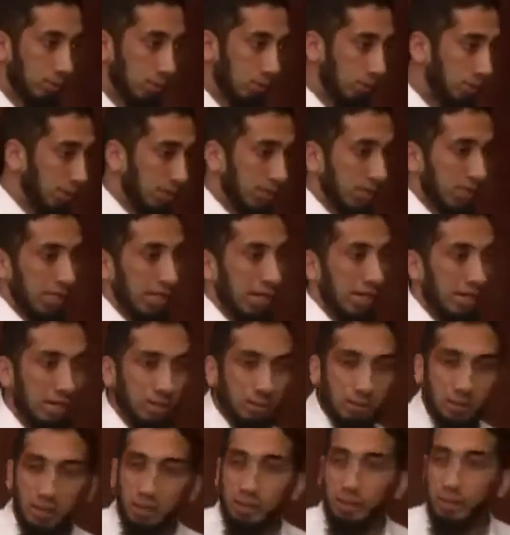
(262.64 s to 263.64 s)
You're supposed to get out of
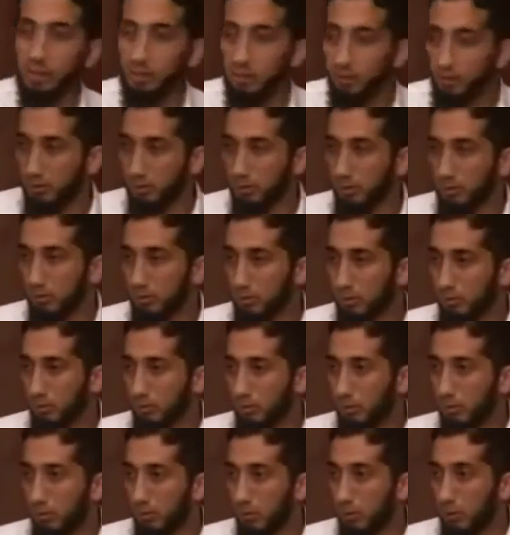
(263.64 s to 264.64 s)
the building.
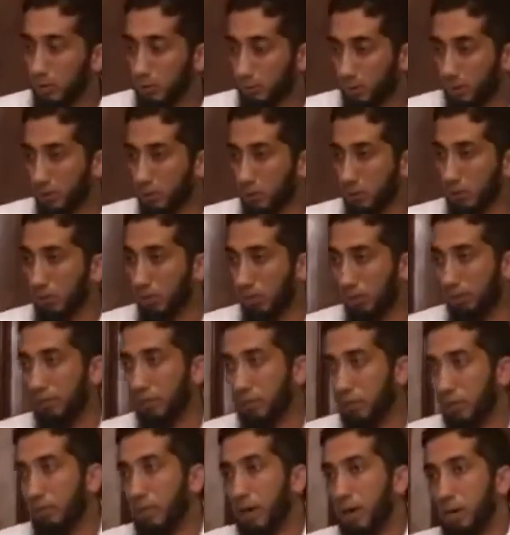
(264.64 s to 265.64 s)
Especially if
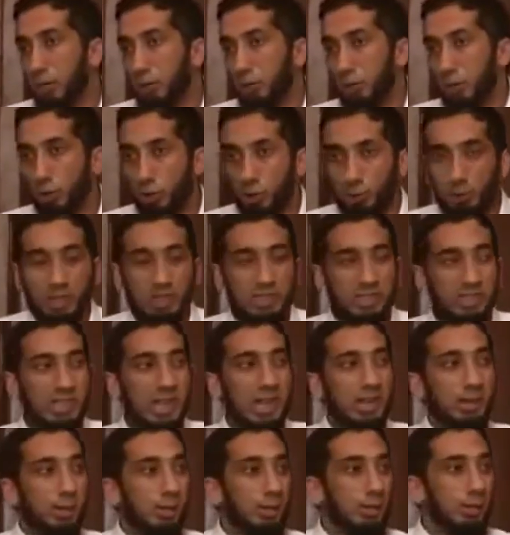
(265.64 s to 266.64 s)
it's a minor earthquake,
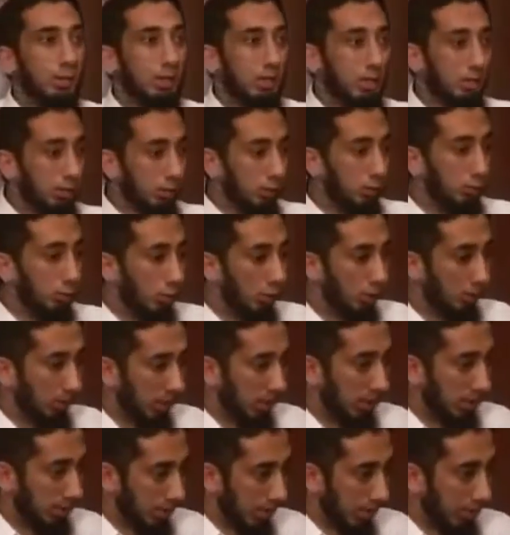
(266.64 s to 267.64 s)
stand underneath the
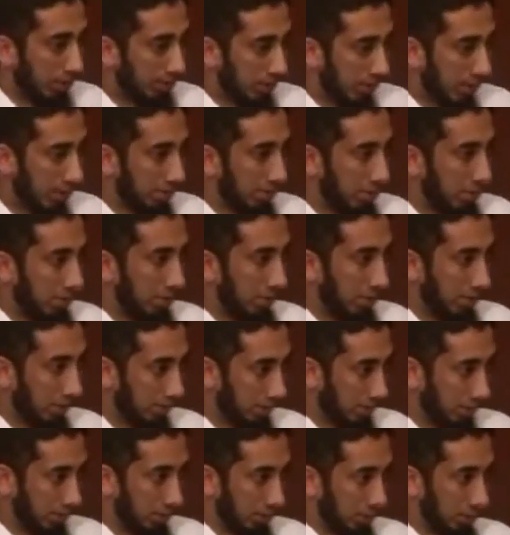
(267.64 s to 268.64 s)
doorways, right? Stand underneath
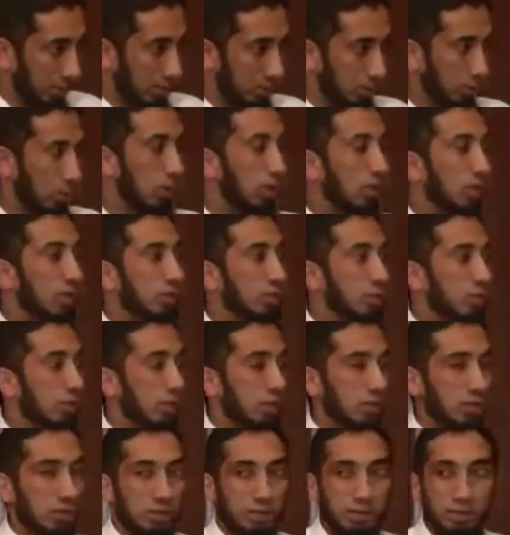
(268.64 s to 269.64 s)
the strong
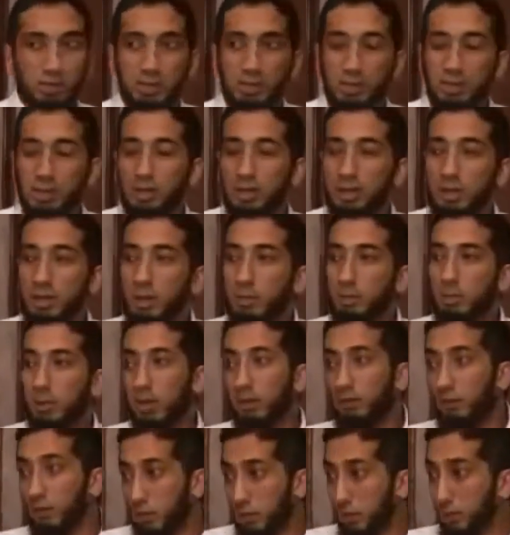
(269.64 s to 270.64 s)
construction. But
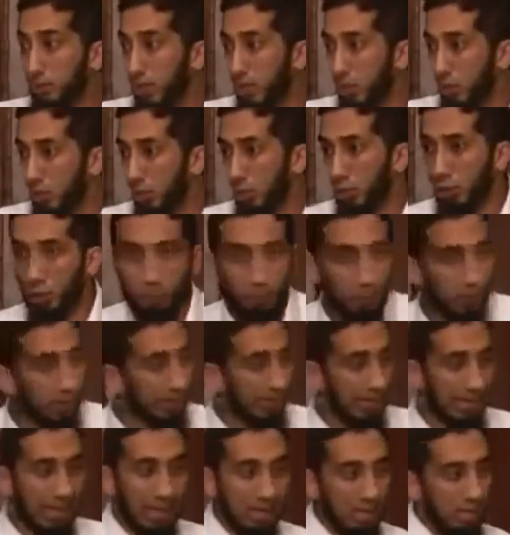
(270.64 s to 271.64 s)
if it's a major earthquake,
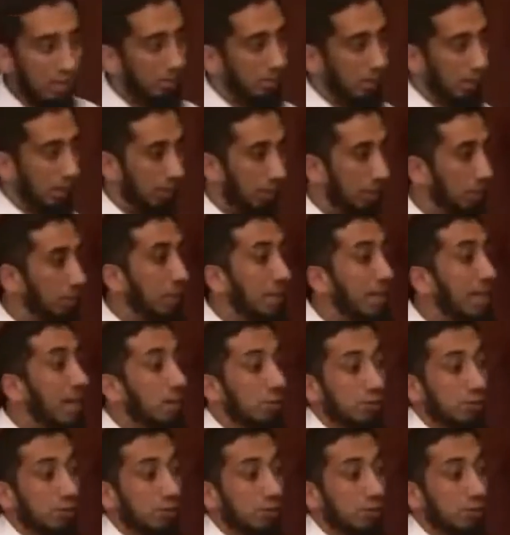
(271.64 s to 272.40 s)
get out of the building, be